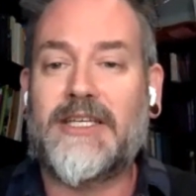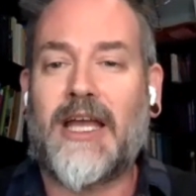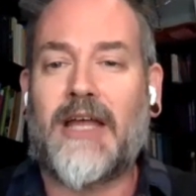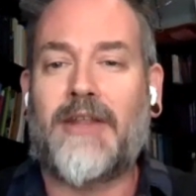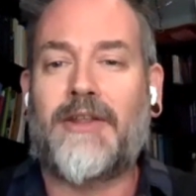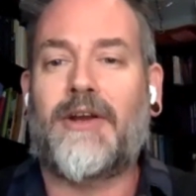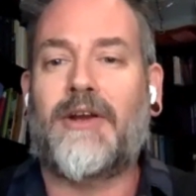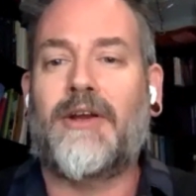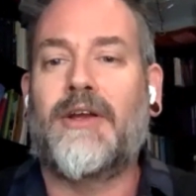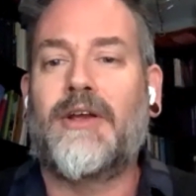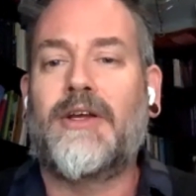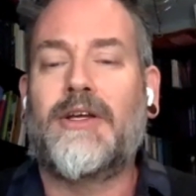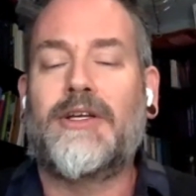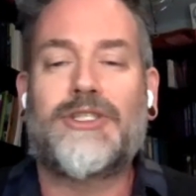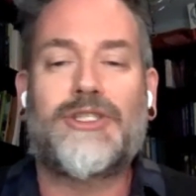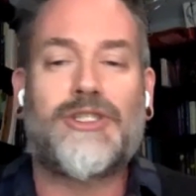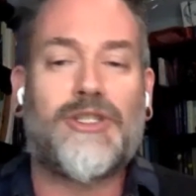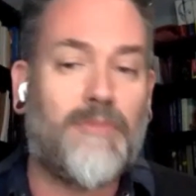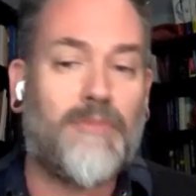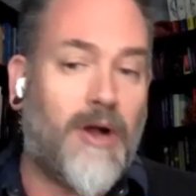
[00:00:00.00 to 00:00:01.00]
together
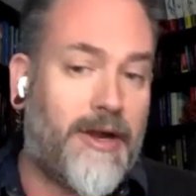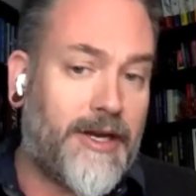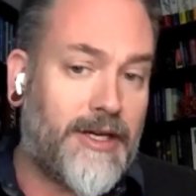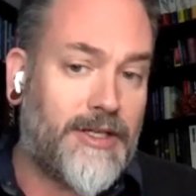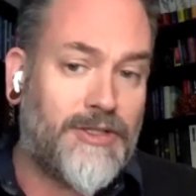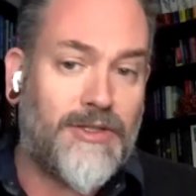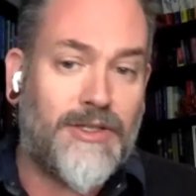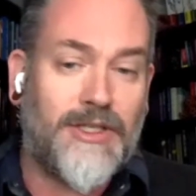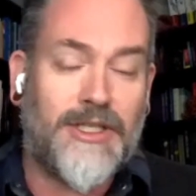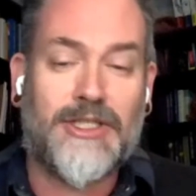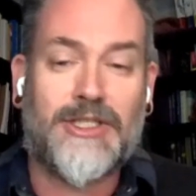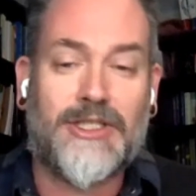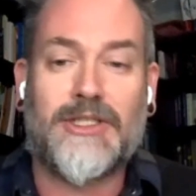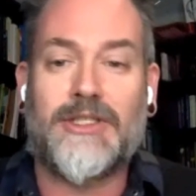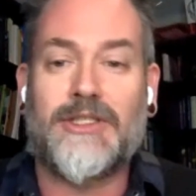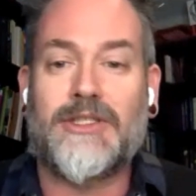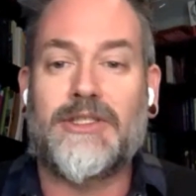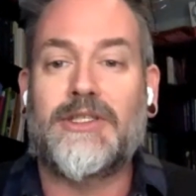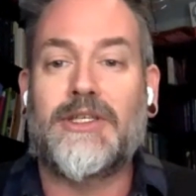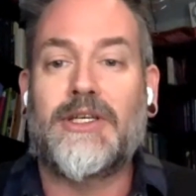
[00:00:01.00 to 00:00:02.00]
shamanic
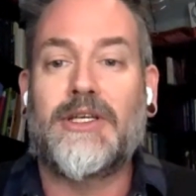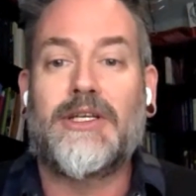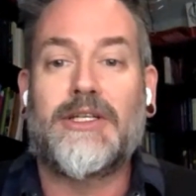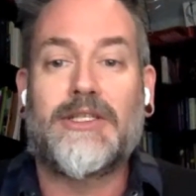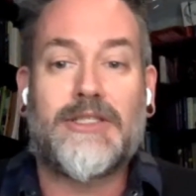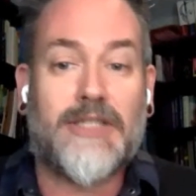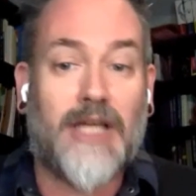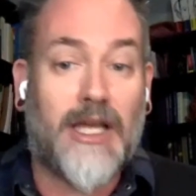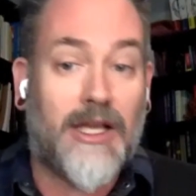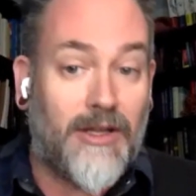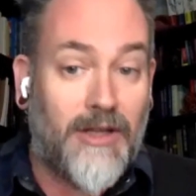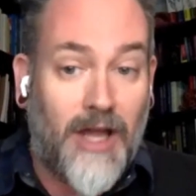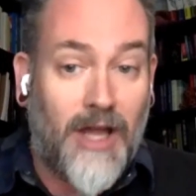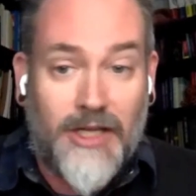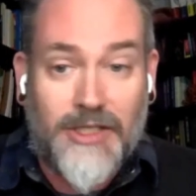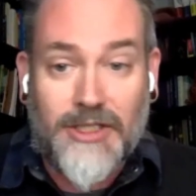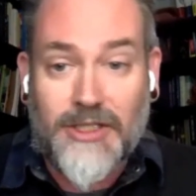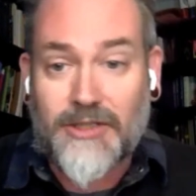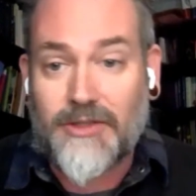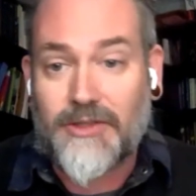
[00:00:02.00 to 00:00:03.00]
traditions,
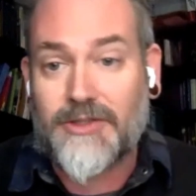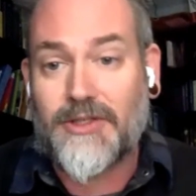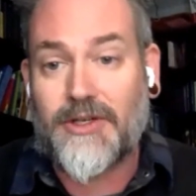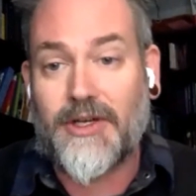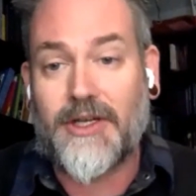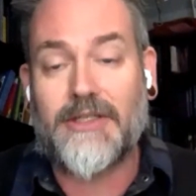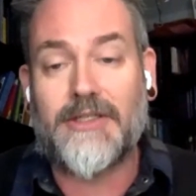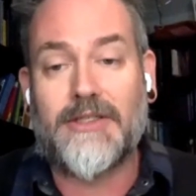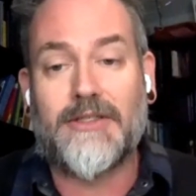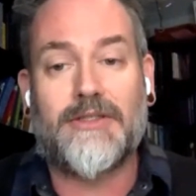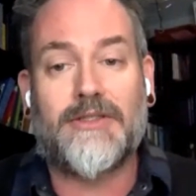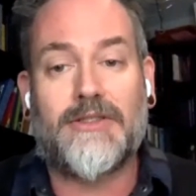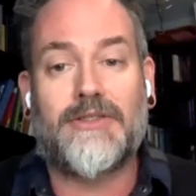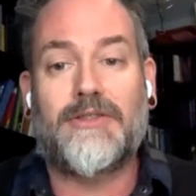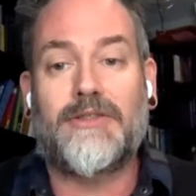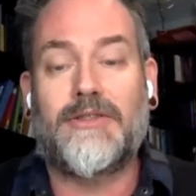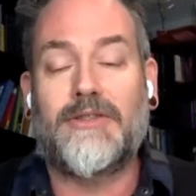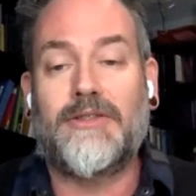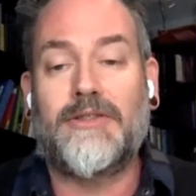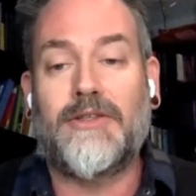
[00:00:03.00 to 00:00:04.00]
psychological
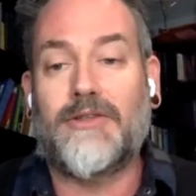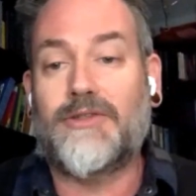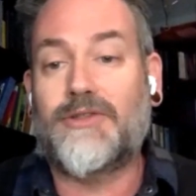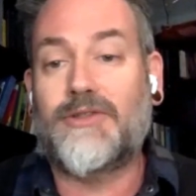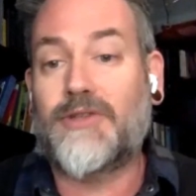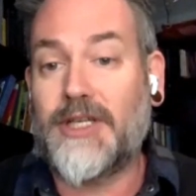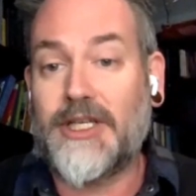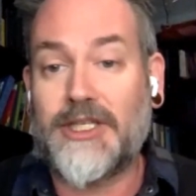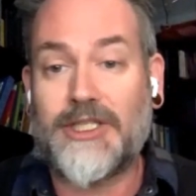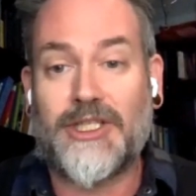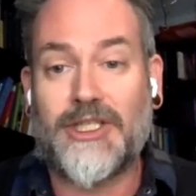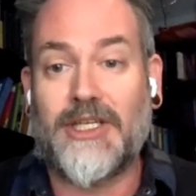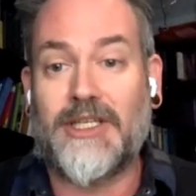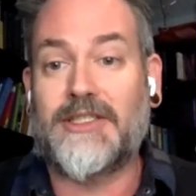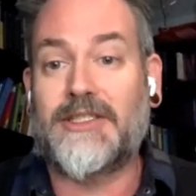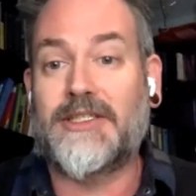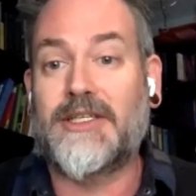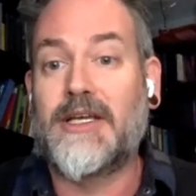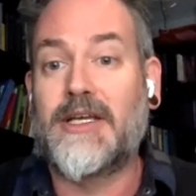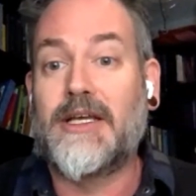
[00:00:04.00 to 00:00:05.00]

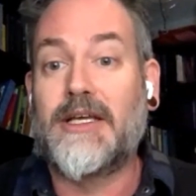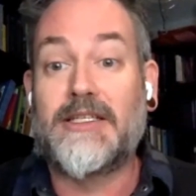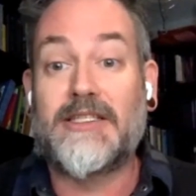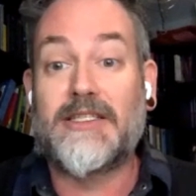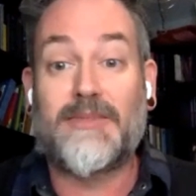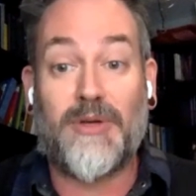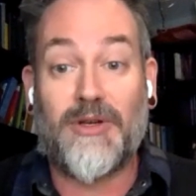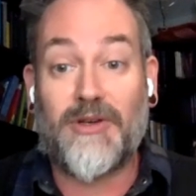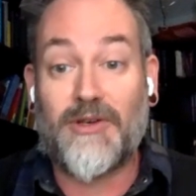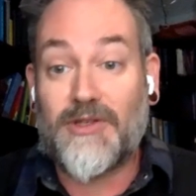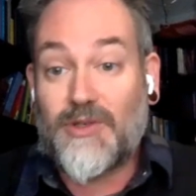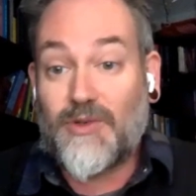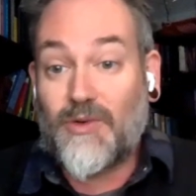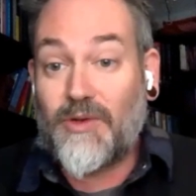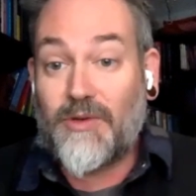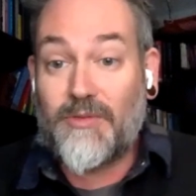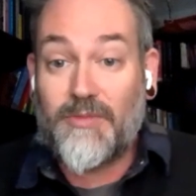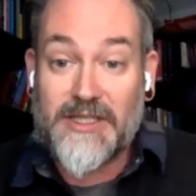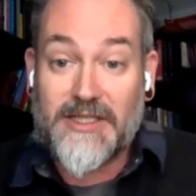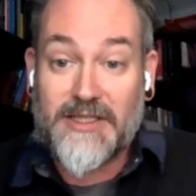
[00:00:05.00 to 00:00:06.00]
traditions,
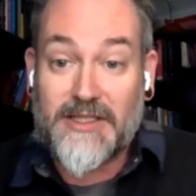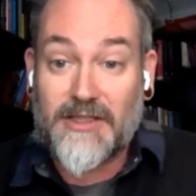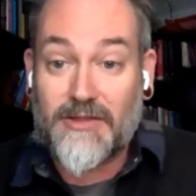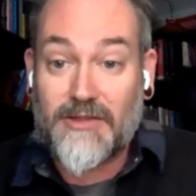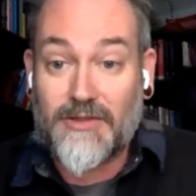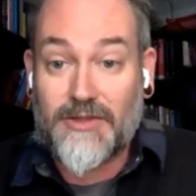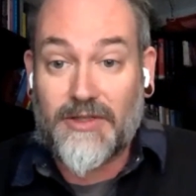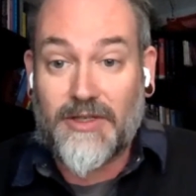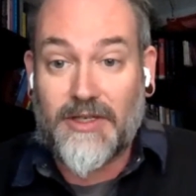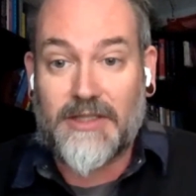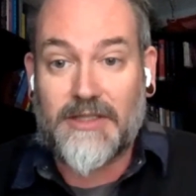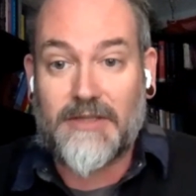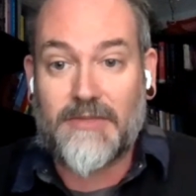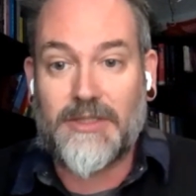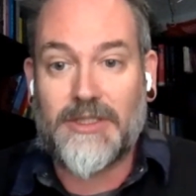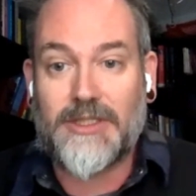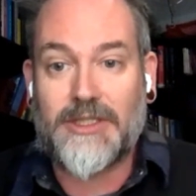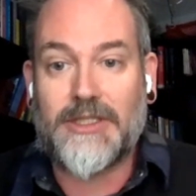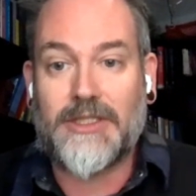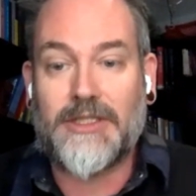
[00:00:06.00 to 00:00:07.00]
spiritual and mystical
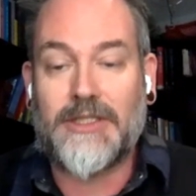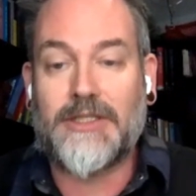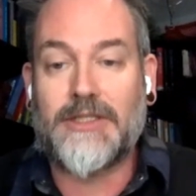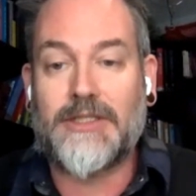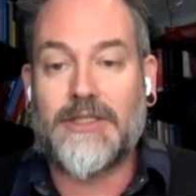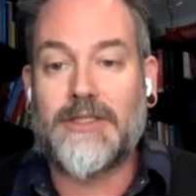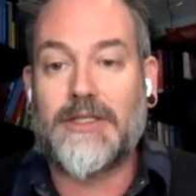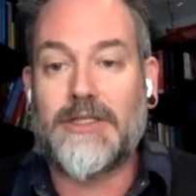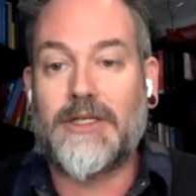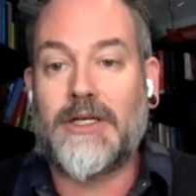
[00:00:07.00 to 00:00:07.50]
transmissions.